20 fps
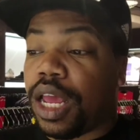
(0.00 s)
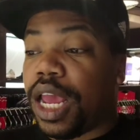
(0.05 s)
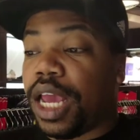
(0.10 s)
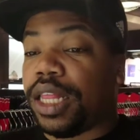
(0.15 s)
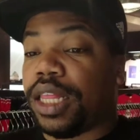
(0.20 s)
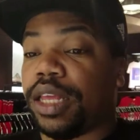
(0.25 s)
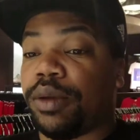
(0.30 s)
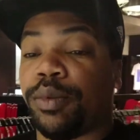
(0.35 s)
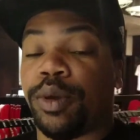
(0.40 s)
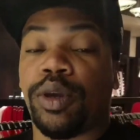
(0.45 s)
And
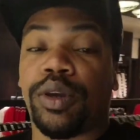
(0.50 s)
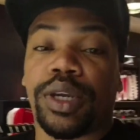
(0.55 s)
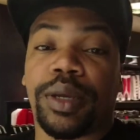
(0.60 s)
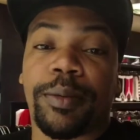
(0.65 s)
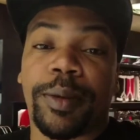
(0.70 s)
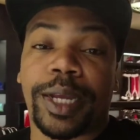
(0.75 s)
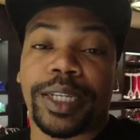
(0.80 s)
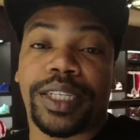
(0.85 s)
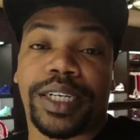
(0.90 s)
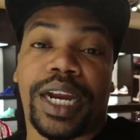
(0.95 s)
then we're going to get
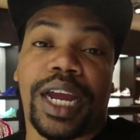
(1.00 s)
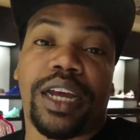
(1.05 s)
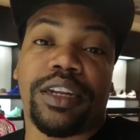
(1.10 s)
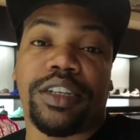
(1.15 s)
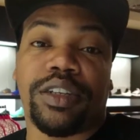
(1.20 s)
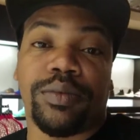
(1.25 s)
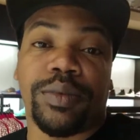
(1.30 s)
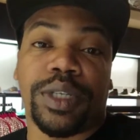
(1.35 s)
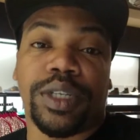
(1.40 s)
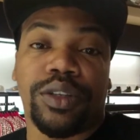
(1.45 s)
back to the house
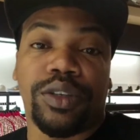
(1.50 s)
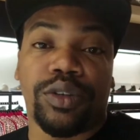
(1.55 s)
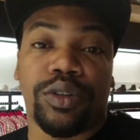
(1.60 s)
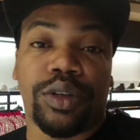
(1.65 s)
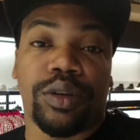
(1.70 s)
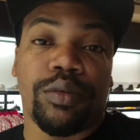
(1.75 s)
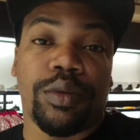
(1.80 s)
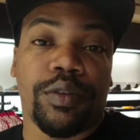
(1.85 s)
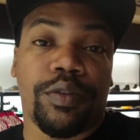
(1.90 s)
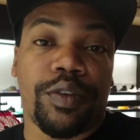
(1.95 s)
so we can do
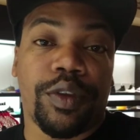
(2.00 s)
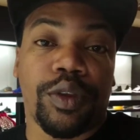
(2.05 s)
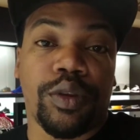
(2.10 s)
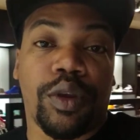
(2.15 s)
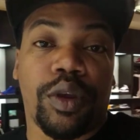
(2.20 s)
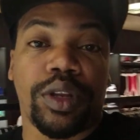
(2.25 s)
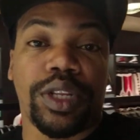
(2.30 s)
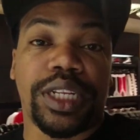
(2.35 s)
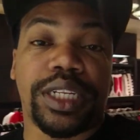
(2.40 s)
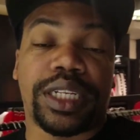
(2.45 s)
the review
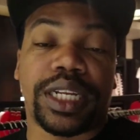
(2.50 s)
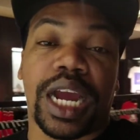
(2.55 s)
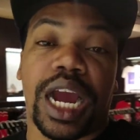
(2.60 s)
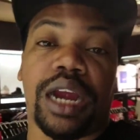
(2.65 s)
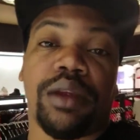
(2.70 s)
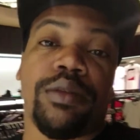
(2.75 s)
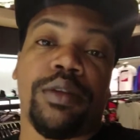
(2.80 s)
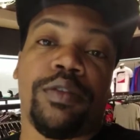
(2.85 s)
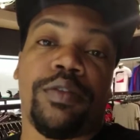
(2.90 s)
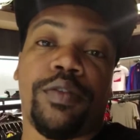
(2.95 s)
on these
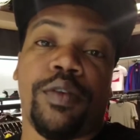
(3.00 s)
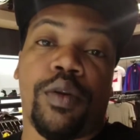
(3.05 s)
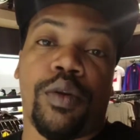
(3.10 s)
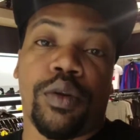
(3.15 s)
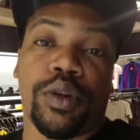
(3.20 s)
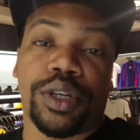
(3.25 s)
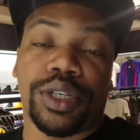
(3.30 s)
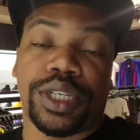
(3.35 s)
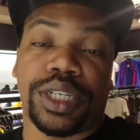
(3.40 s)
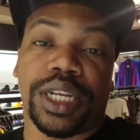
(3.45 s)
Kyrie
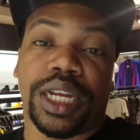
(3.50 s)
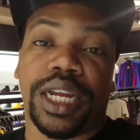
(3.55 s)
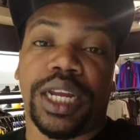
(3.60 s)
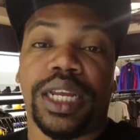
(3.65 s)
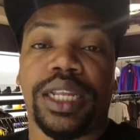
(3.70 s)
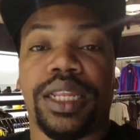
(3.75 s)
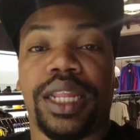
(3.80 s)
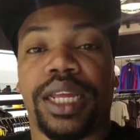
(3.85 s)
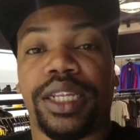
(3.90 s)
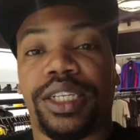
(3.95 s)

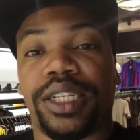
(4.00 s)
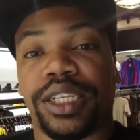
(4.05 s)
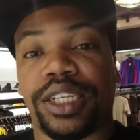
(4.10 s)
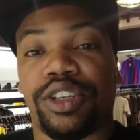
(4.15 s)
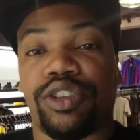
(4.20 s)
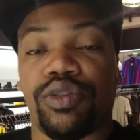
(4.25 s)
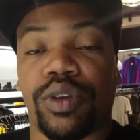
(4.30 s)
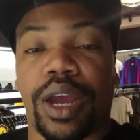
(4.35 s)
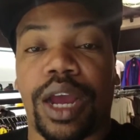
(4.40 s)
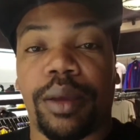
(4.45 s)
4s that just
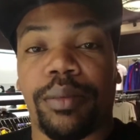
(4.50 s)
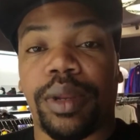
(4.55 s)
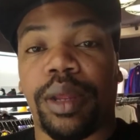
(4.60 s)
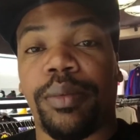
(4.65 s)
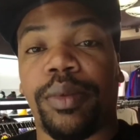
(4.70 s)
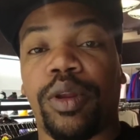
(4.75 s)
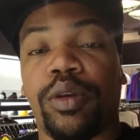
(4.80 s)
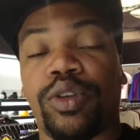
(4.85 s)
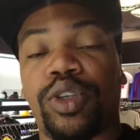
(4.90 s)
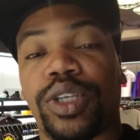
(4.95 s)
dropped. Let
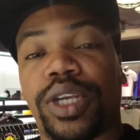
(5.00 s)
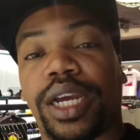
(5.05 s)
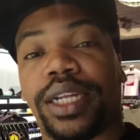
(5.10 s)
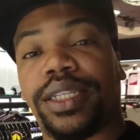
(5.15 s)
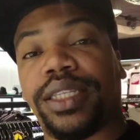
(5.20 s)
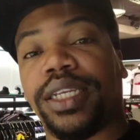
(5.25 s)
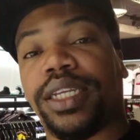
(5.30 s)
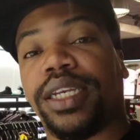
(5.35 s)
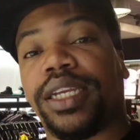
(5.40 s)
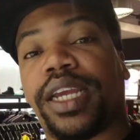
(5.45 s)
me know what you guys
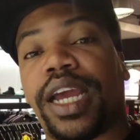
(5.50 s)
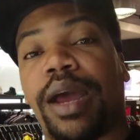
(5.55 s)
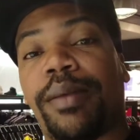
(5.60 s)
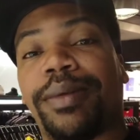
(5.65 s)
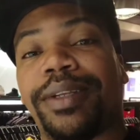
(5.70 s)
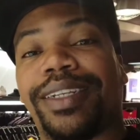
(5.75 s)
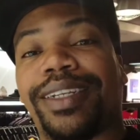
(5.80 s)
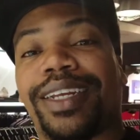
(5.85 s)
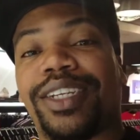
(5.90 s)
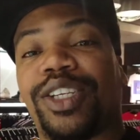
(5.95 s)
think in the
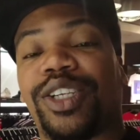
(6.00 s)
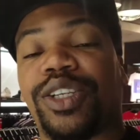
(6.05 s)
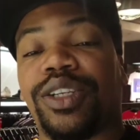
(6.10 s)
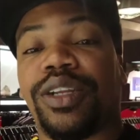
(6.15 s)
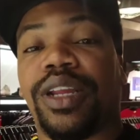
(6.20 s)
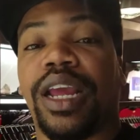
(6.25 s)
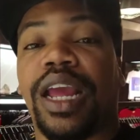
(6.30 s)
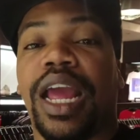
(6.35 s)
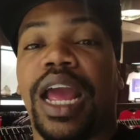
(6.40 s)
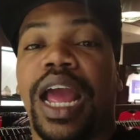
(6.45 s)
comment section.
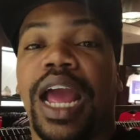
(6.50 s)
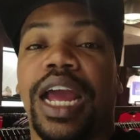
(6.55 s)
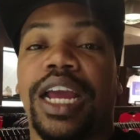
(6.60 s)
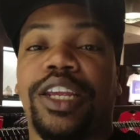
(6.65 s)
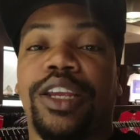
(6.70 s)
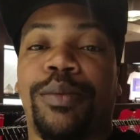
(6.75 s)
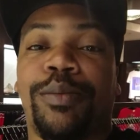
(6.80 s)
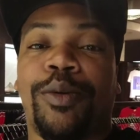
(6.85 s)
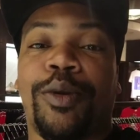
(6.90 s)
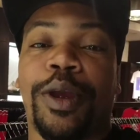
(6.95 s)

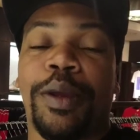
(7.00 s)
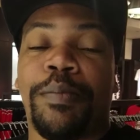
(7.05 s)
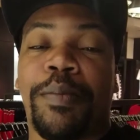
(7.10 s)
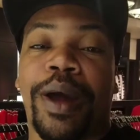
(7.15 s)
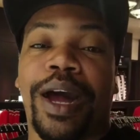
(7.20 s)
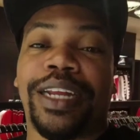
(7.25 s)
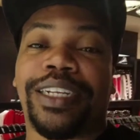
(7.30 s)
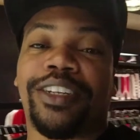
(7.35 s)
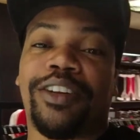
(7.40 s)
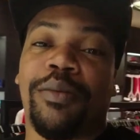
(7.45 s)
Your boy
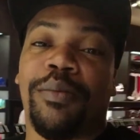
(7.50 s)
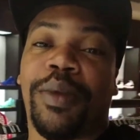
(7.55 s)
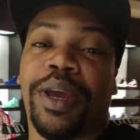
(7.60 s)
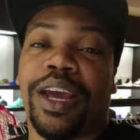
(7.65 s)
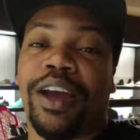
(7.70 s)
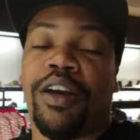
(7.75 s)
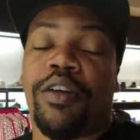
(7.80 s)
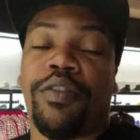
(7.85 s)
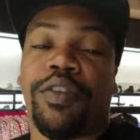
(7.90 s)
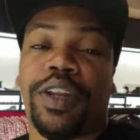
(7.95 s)
Bossco,
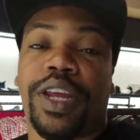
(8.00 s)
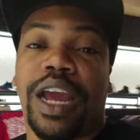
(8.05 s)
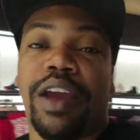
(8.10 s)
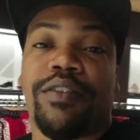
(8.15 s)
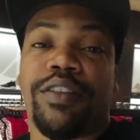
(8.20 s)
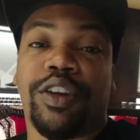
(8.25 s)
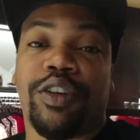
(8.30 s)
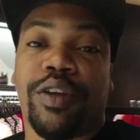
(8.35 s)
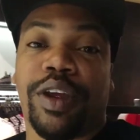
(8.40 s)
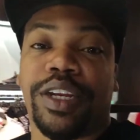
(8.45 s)
man, hopefully
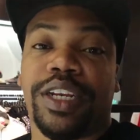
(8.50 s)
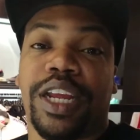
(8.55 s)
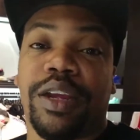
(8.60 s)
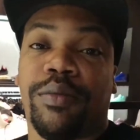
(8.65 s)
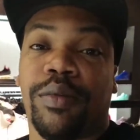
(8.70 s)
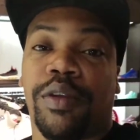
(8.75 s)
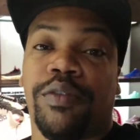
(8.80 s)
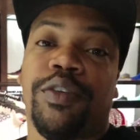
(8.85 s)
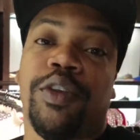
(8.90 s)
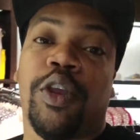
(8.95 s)
having a great day
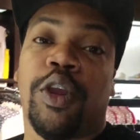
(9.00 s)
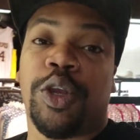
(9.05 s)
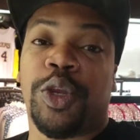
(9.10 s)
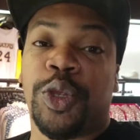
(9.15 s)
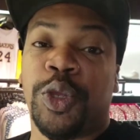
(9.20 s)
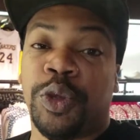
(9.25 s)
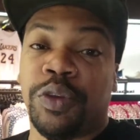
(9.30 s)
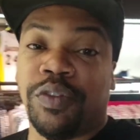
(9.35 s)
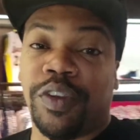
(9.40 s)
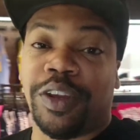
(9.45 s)
wherever you are in the
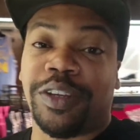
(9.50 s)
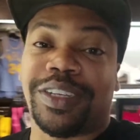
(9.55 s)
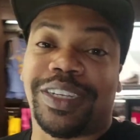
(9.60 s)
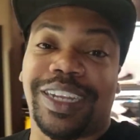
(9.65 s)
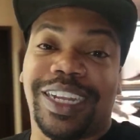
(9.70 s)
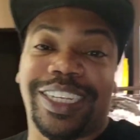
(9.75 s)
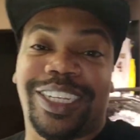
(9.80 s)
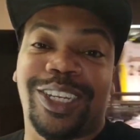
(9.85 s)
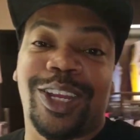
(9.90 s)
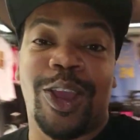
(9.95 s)
universe.
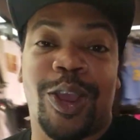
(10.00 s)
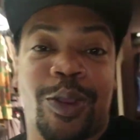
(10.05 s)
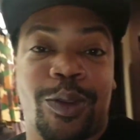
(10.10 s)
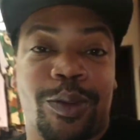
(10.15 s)
Let's go.